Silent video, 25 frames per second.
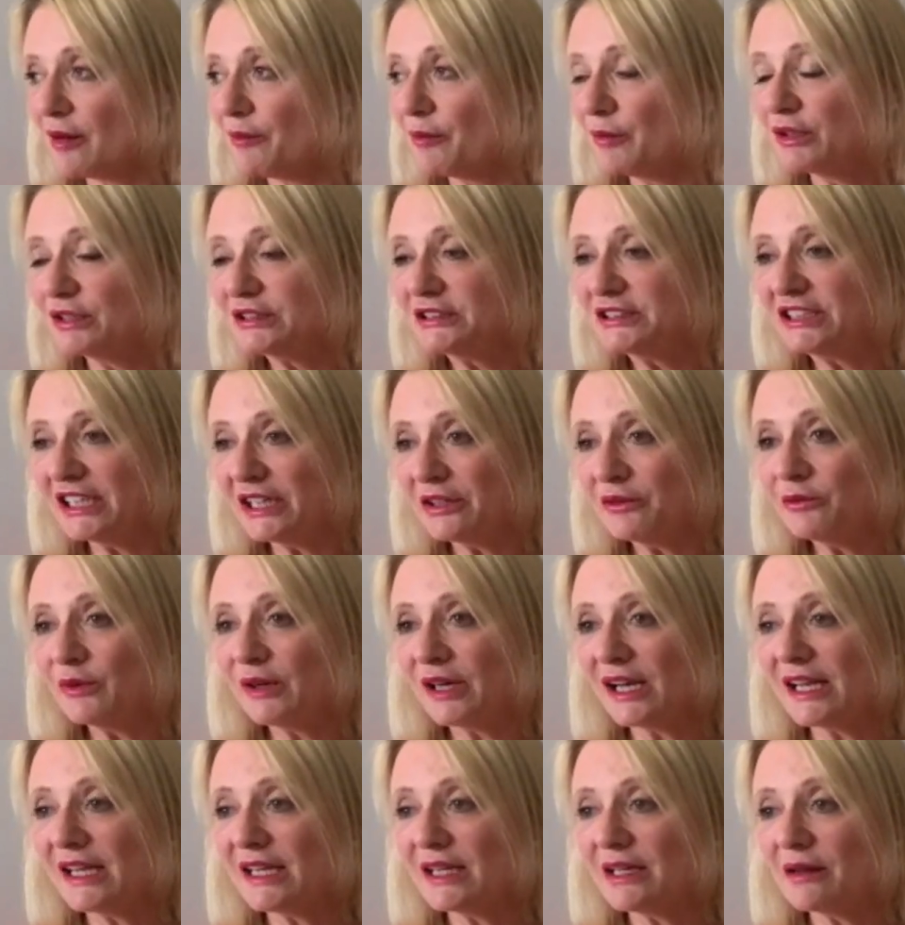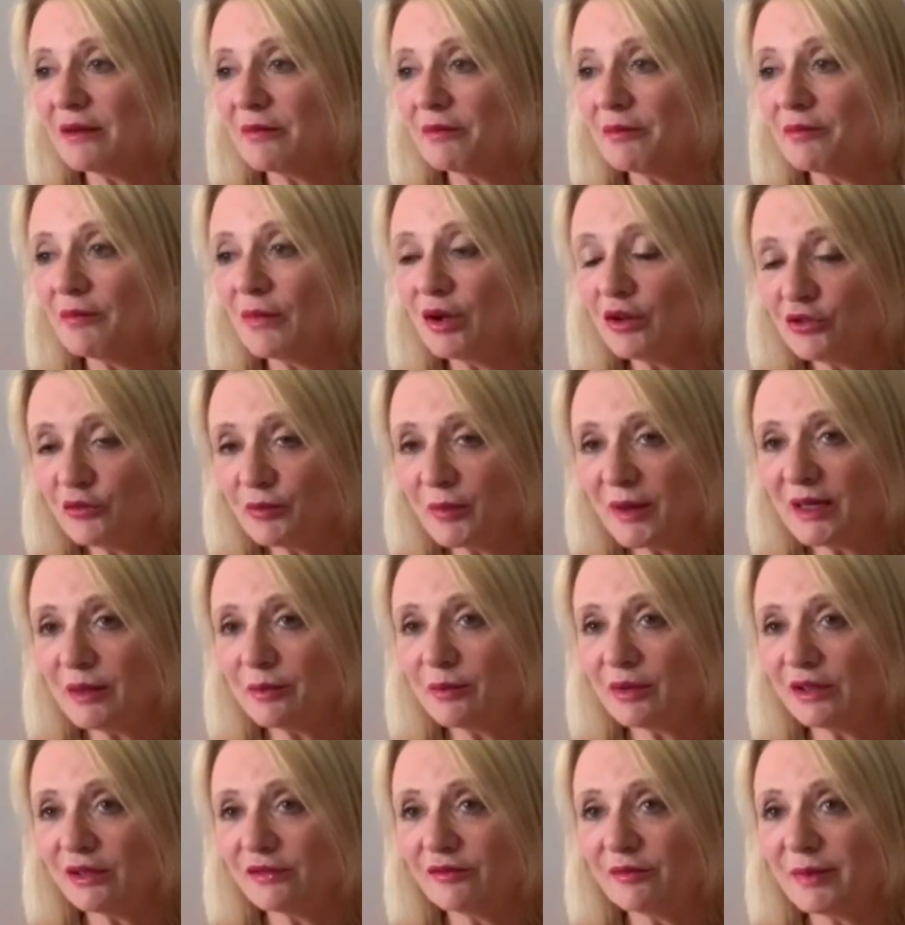But generally, most
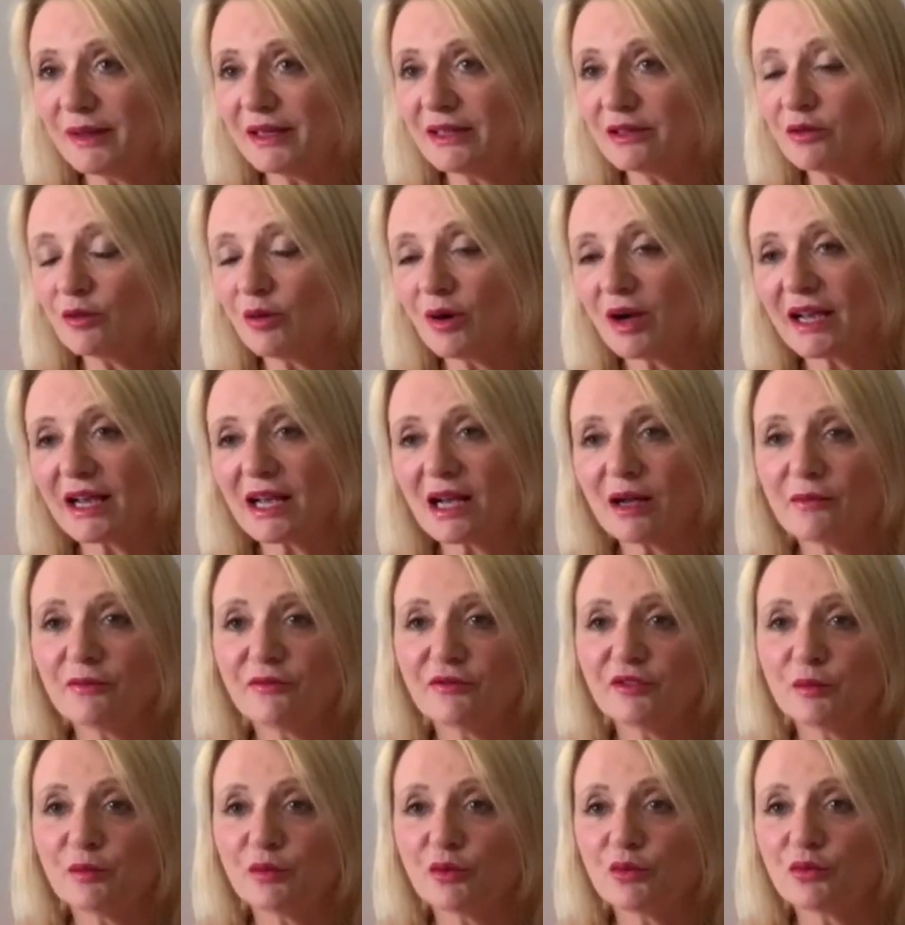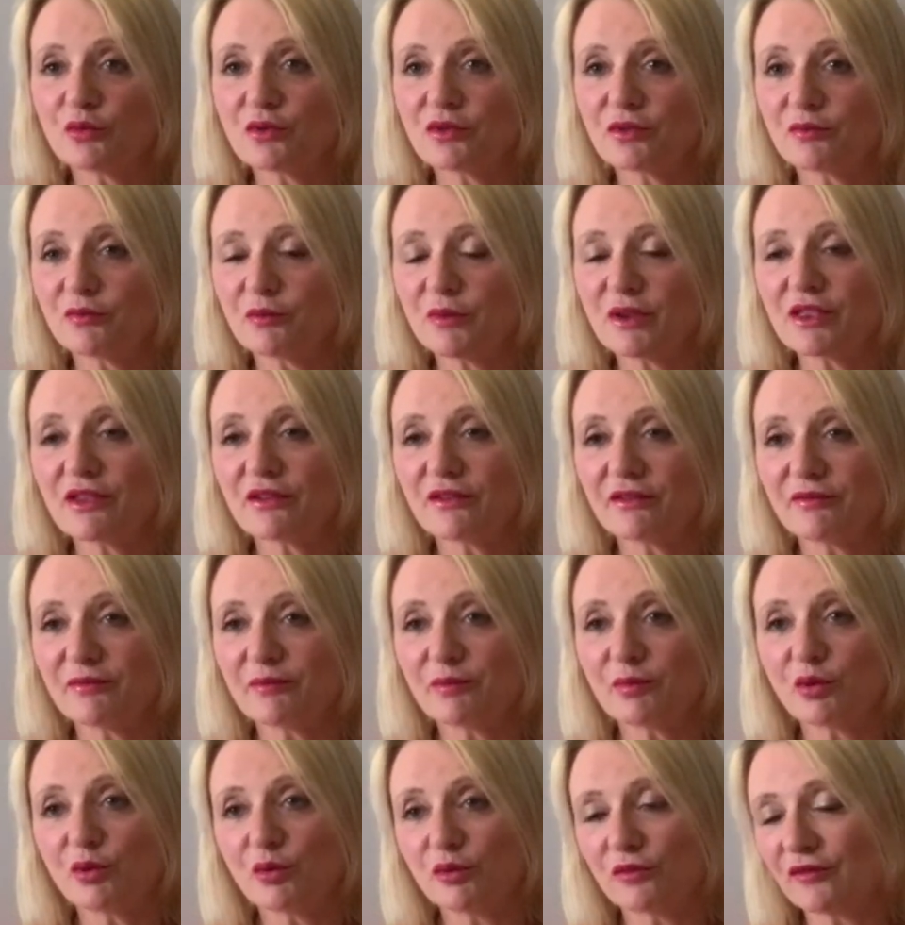people have been quite comfortable with the
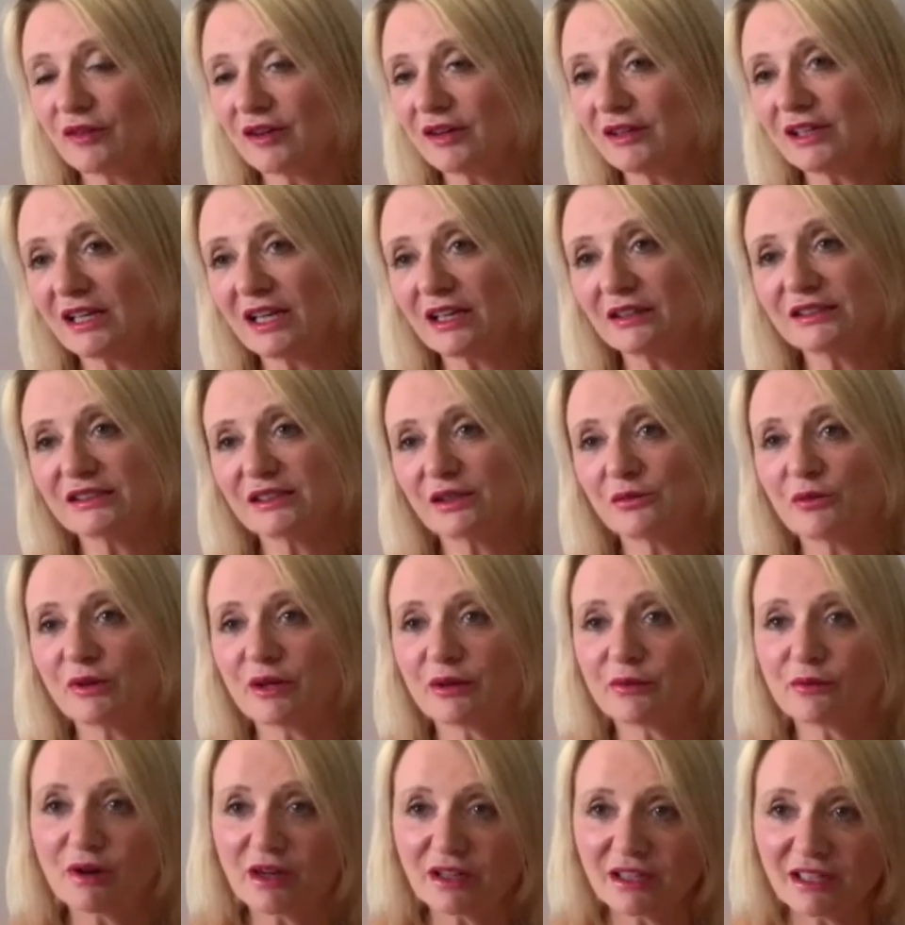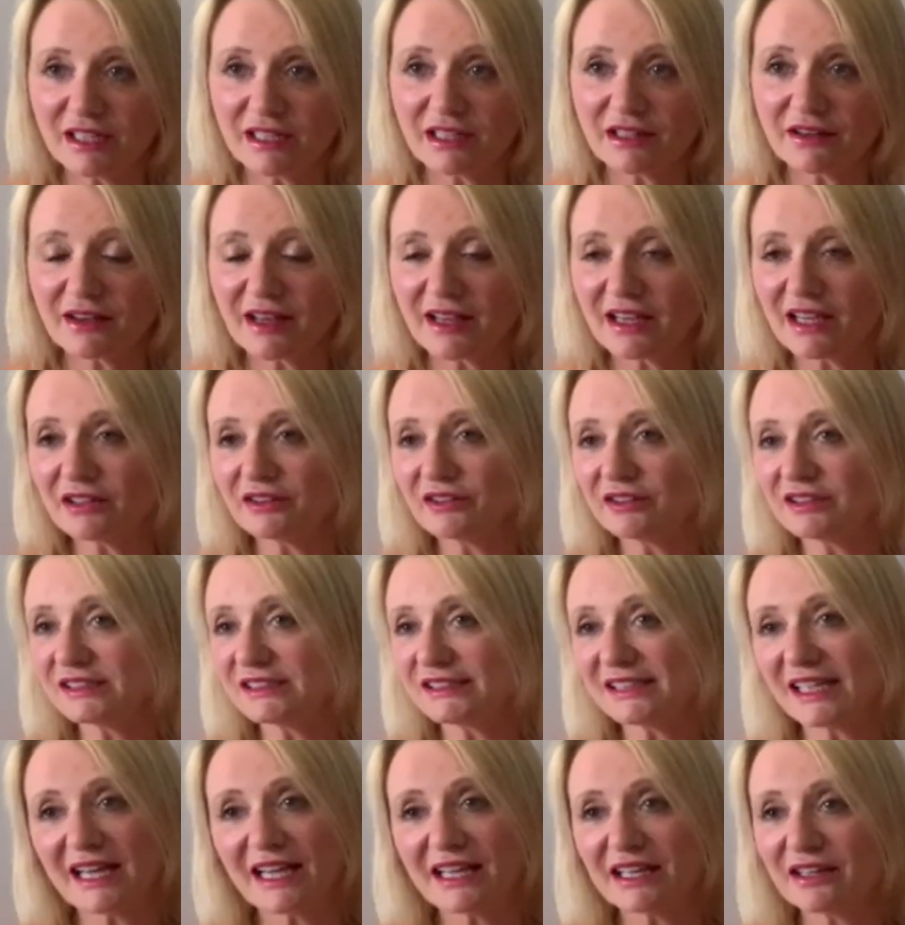portfolios that we're running. They
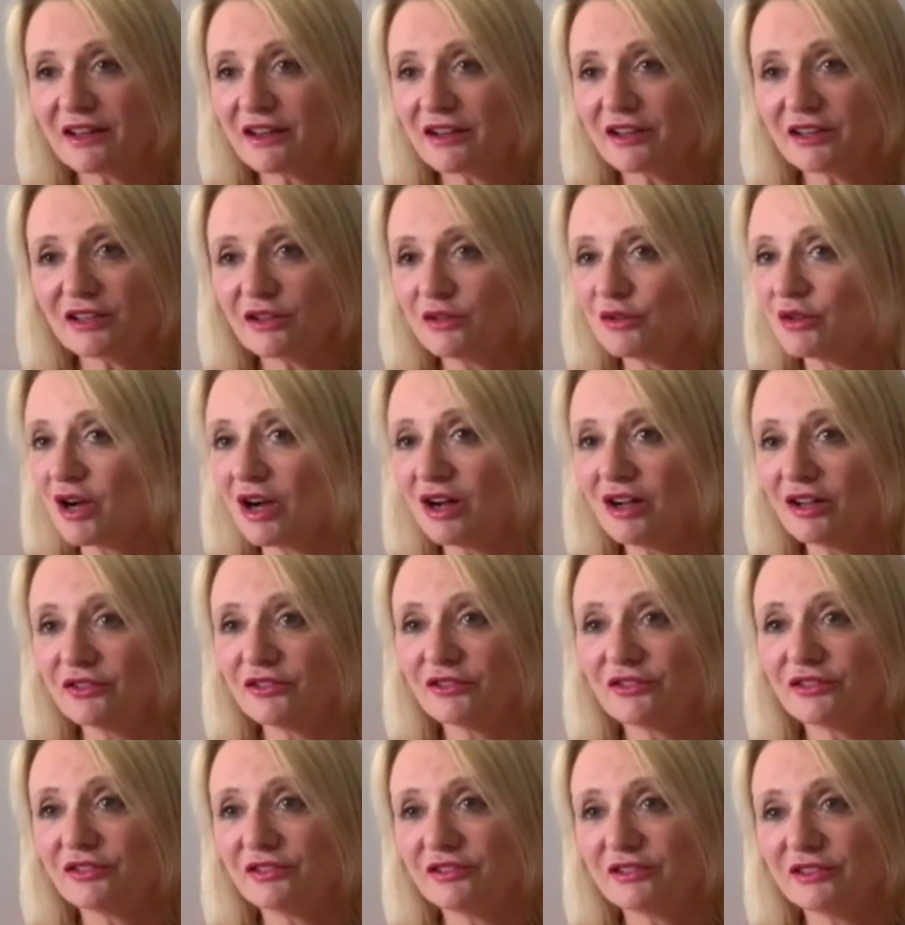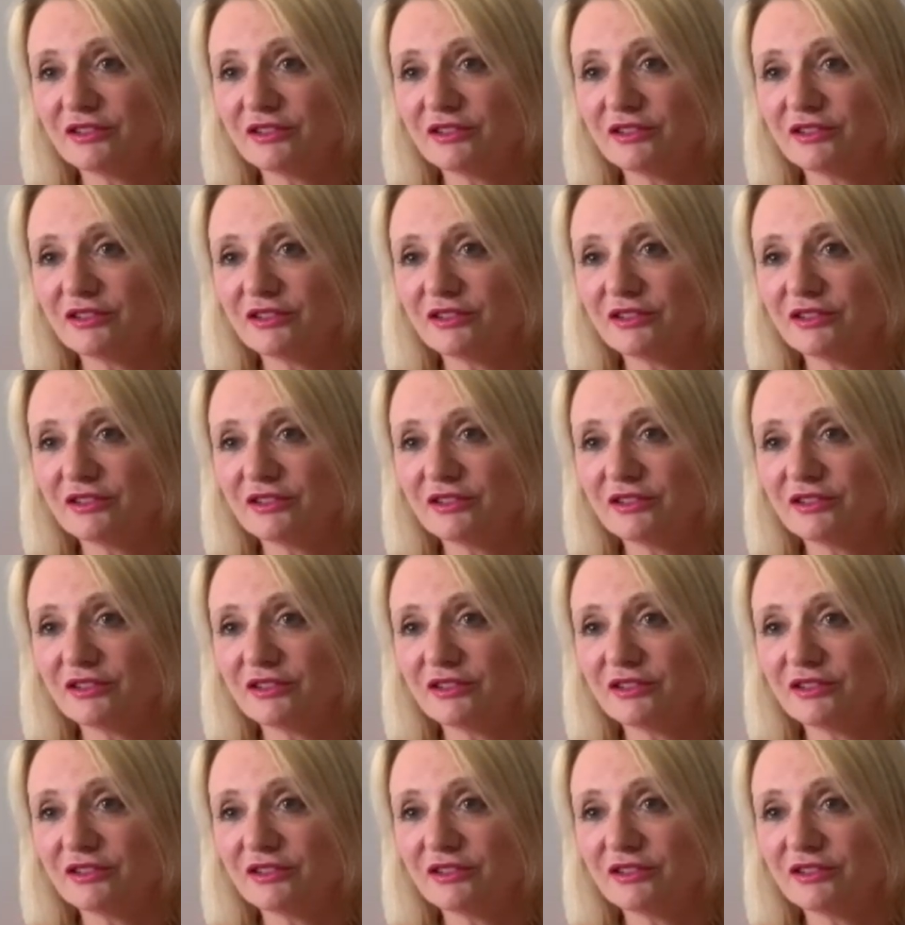understand that you can't